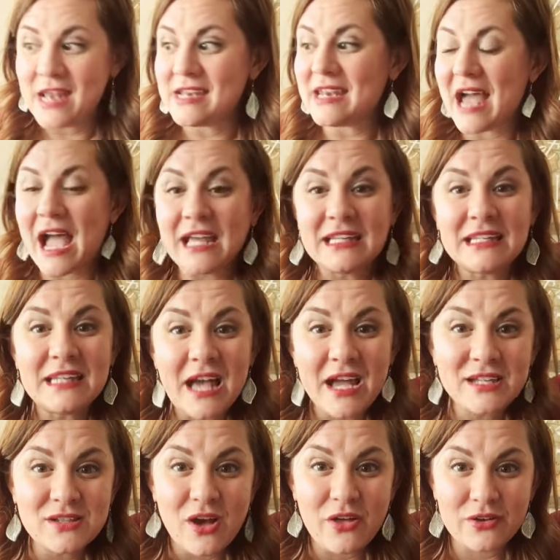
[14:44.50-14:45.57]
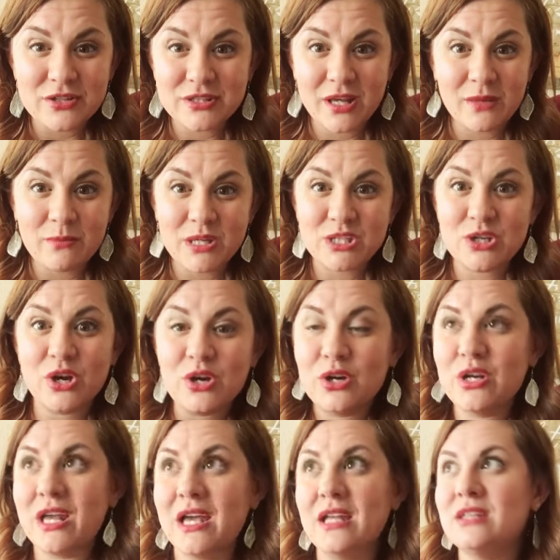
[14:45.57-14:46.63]
$99 can be
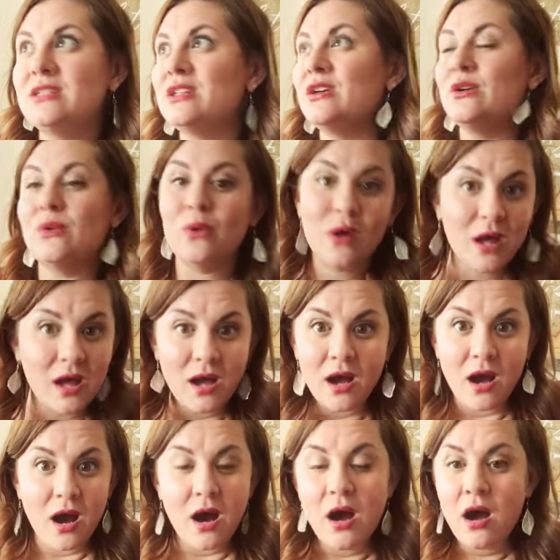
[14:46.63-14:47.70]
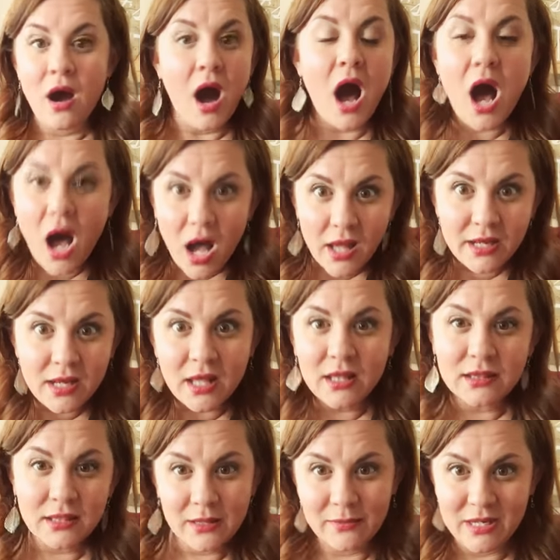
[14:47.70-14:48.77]
turned into
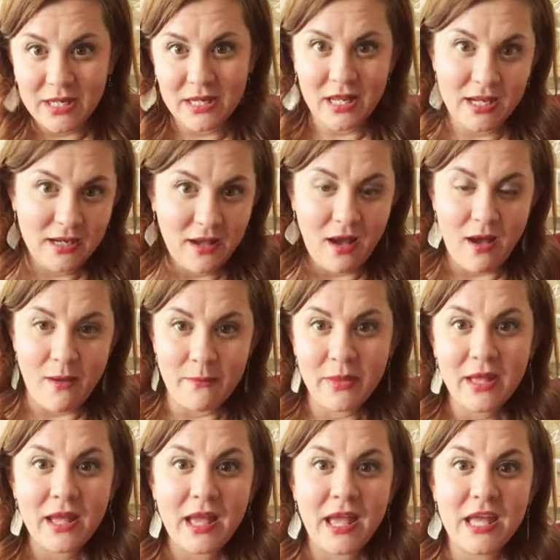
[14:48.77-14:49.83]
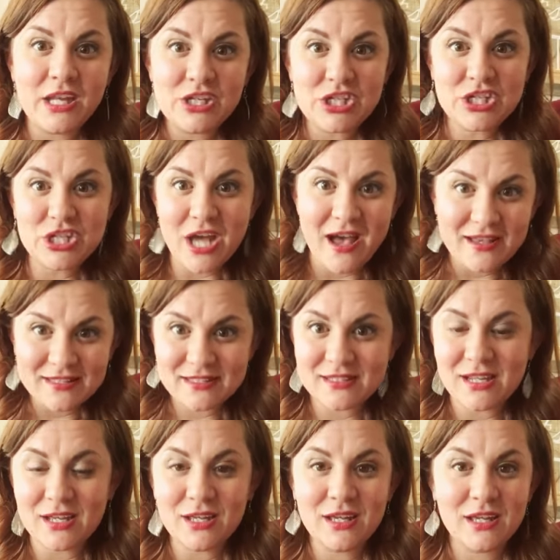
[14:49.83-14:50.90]
unlimited income in
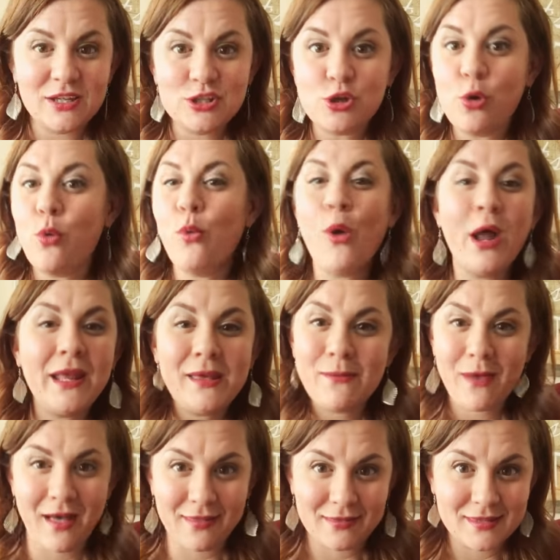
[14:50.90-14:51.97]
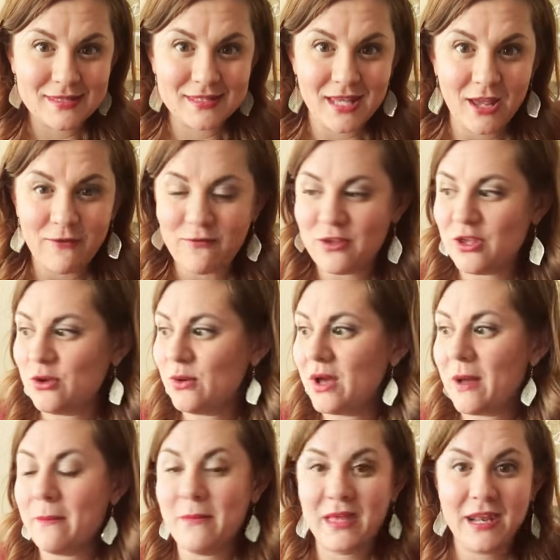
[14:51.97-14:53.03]
just 20 months if you
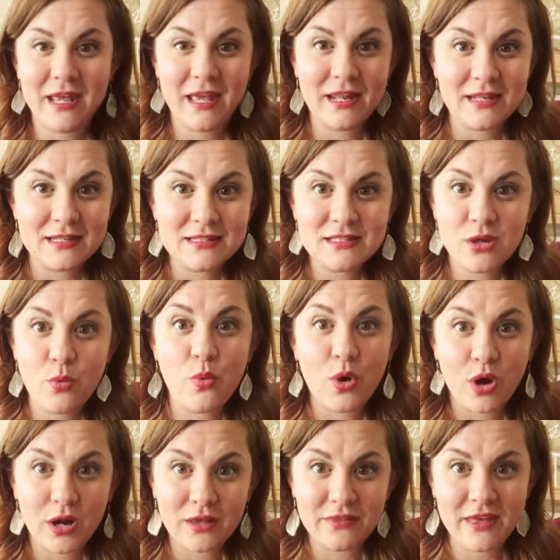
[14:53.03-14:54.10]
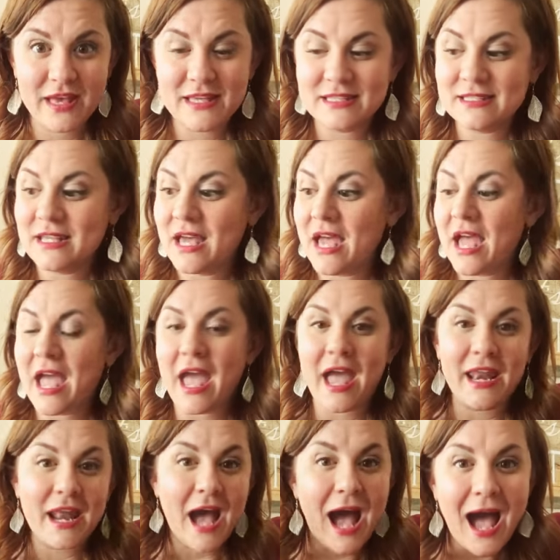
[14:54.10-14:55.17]
committed to work this
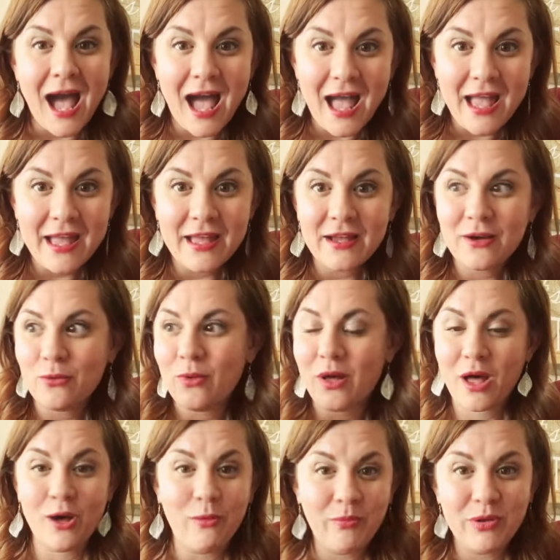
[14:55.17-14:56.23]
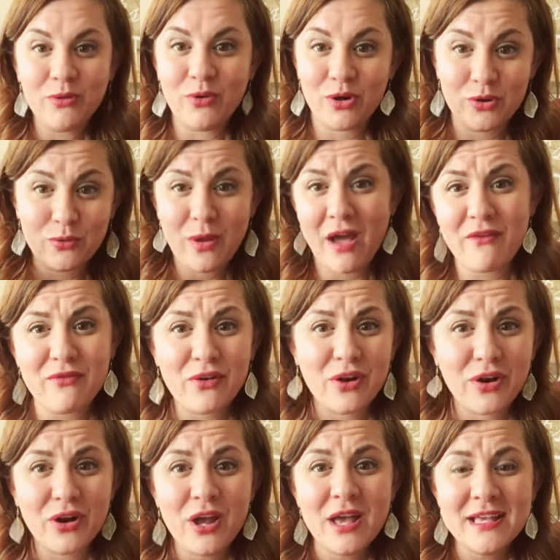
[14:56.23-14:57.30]
and I will help you, or
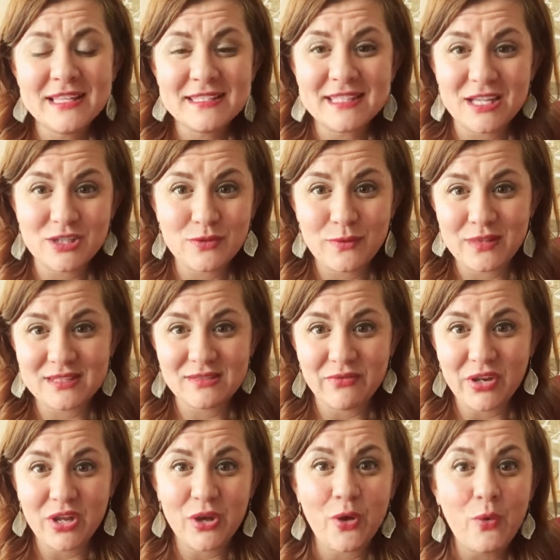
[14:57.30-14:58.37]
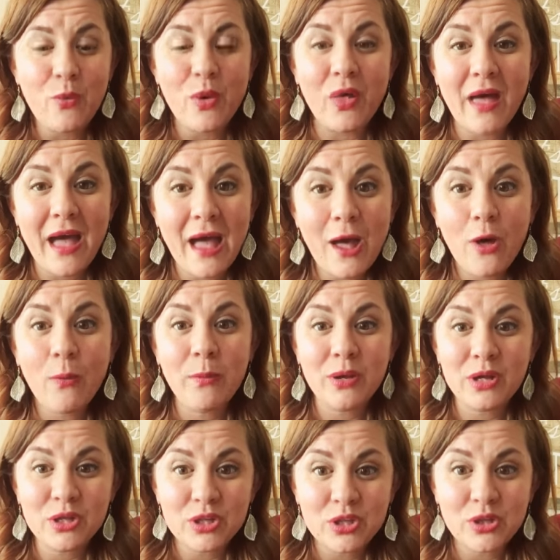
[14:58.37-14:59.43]
whoever sent you this video will help
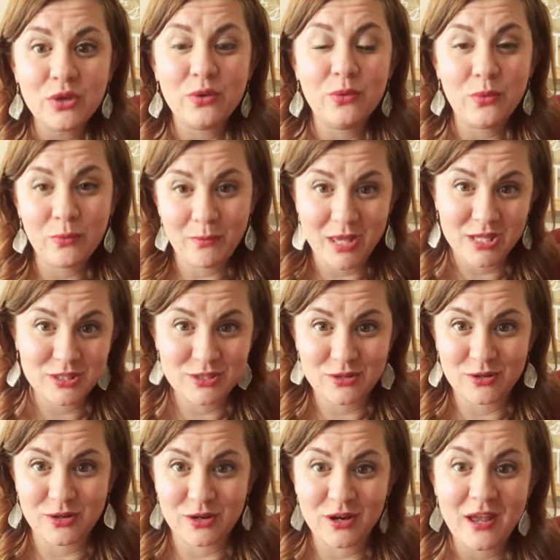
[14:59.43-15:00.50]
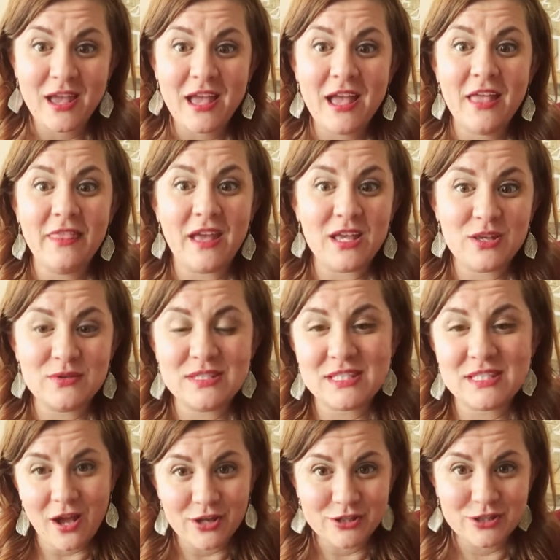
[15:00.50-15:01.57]
you make sure that you
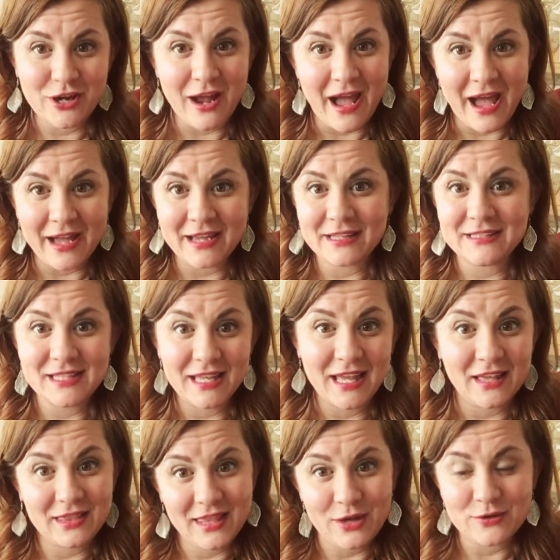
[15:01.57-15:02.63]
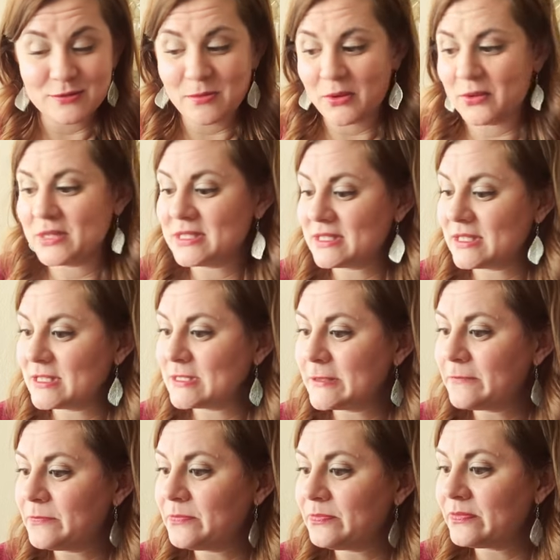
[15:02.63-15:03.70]
on track to get those bonuses.
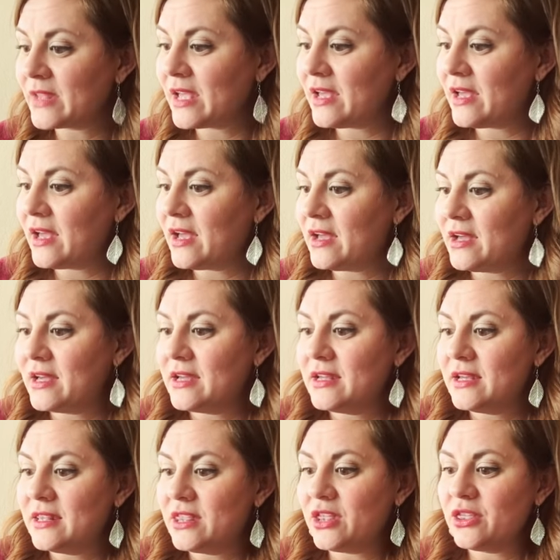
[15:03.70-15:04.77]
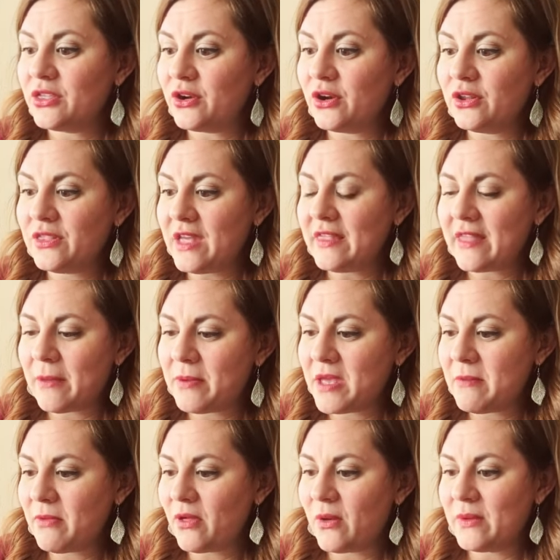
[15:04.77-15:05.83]
The third thing that
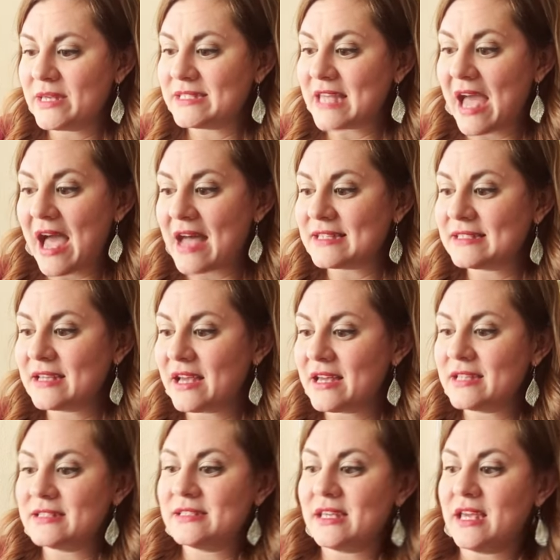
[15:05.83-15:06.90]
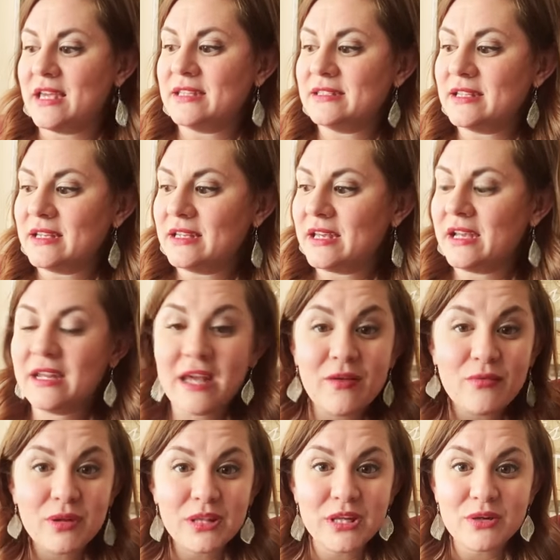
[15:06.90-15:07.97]
people always ask us is, can I
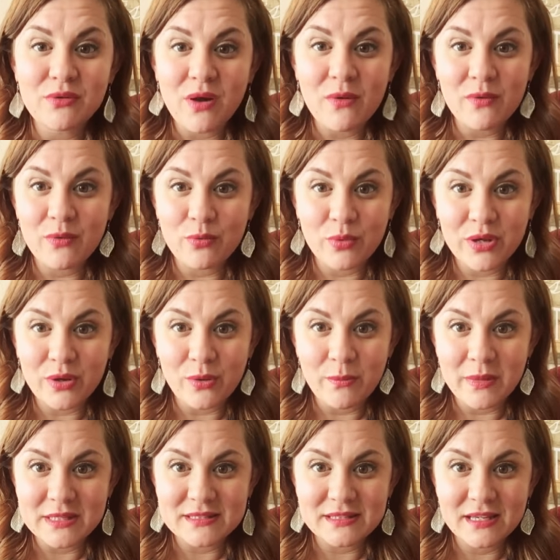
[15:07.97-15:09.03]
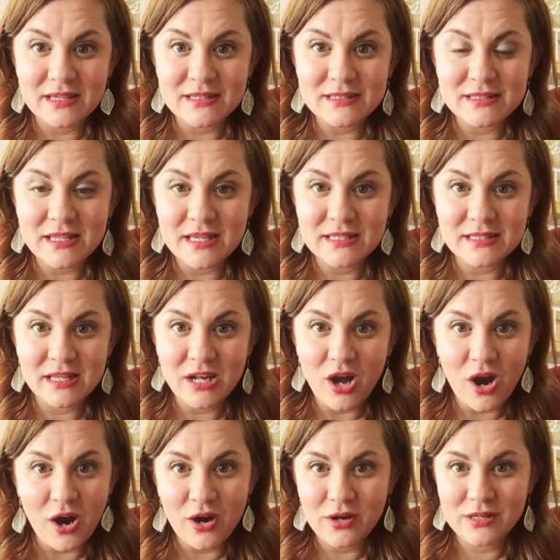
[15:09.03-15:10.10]
really grow a real business? Is it
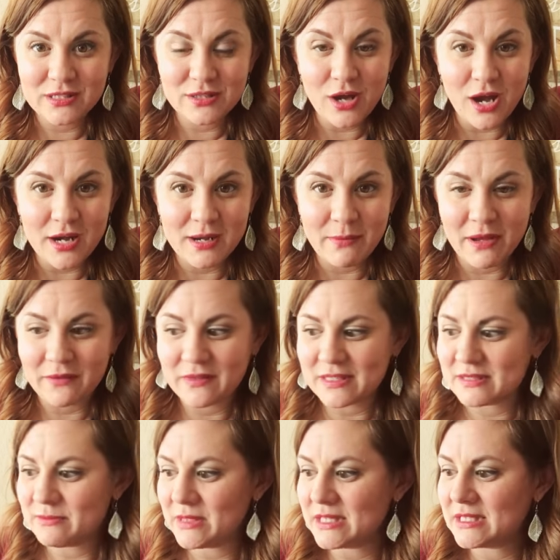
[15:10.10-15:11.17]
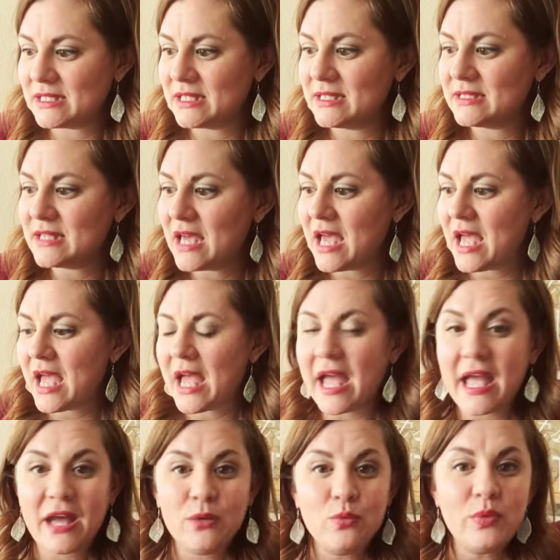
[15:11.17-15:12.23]
hard to talk about this business?
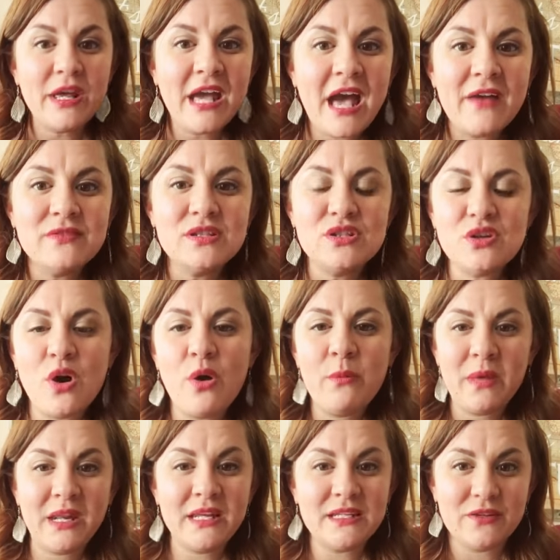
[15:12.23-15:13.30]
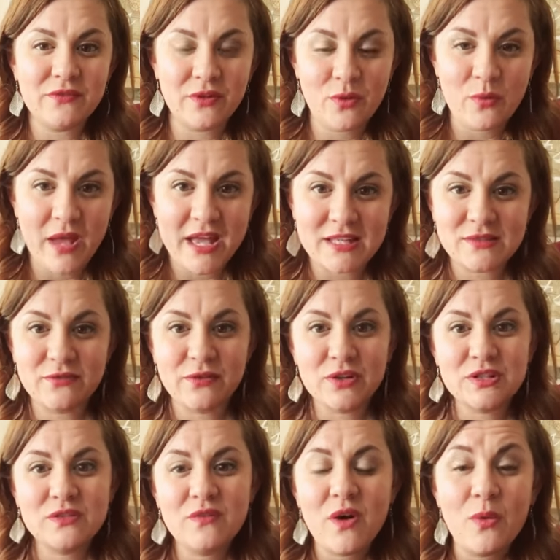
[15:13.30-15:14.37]
And we have so many different ways.
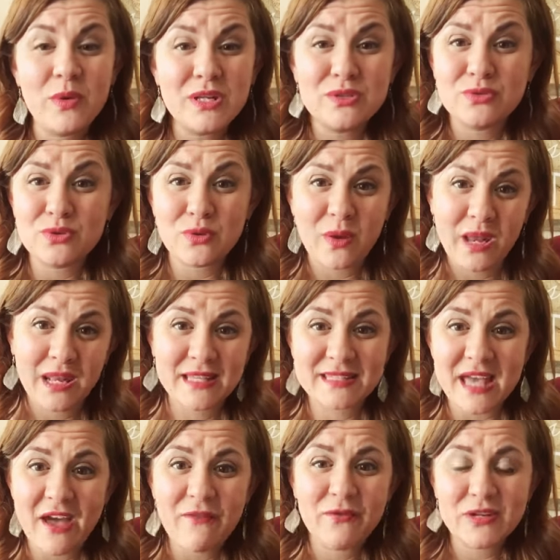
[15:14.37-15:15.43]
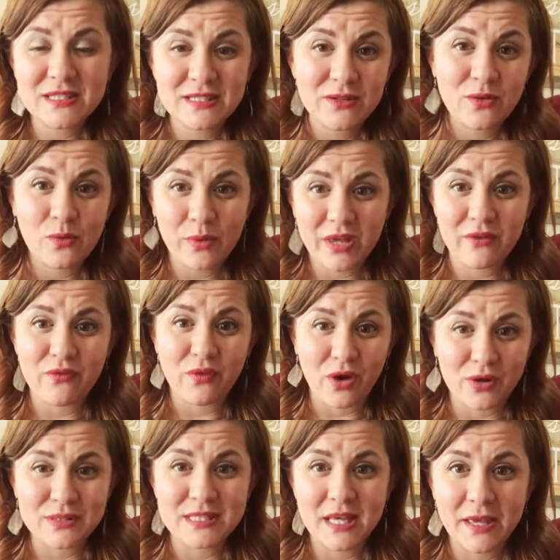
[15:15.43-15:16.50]
First of all, we do trainings every single week for
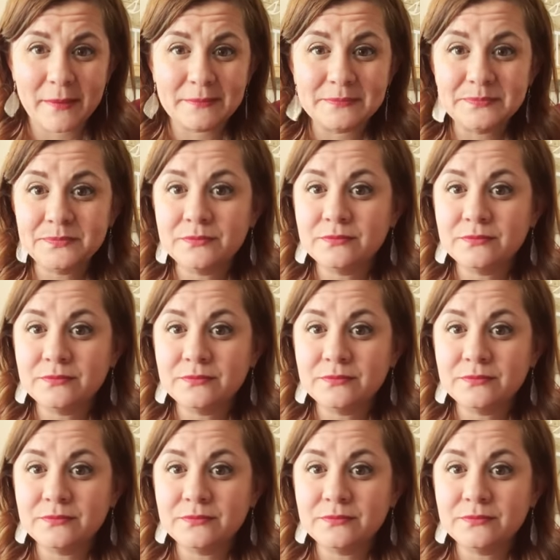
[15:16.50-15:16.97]
our team.